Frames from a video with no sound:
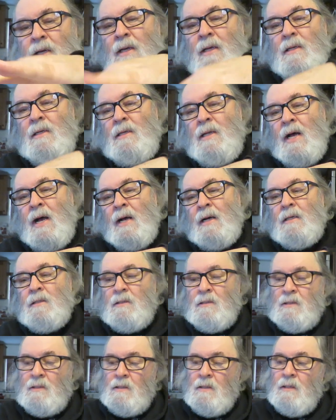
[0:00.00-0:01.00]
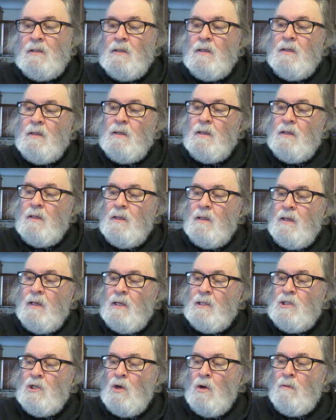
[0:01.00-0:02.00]
index.
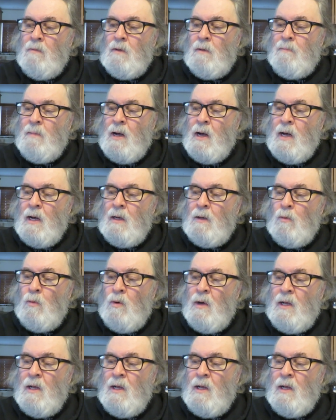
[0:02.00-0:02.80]
It's over about